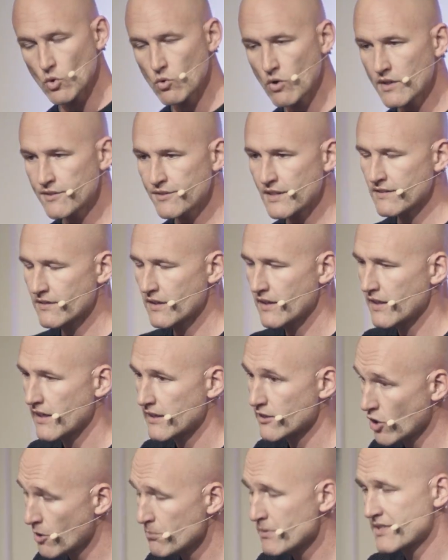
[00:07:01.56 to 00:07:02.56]
Well, I think
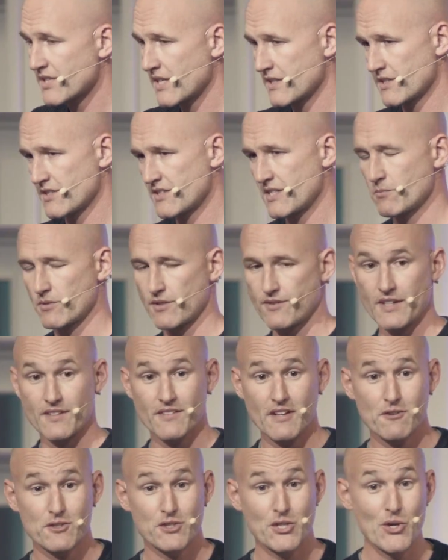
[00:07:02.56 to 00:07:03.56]
and commentators seem to think
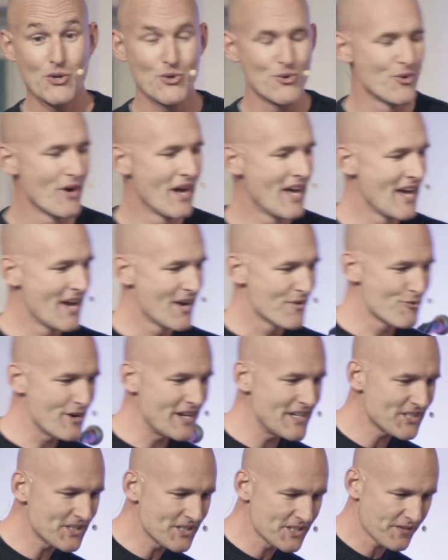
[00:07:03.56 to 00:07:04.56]
there are 2
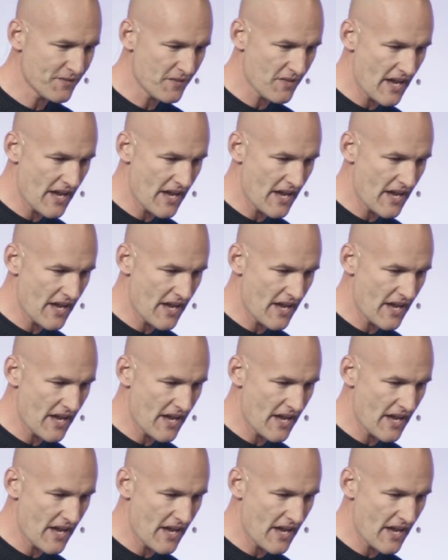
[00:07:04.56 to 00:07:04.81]
reasons for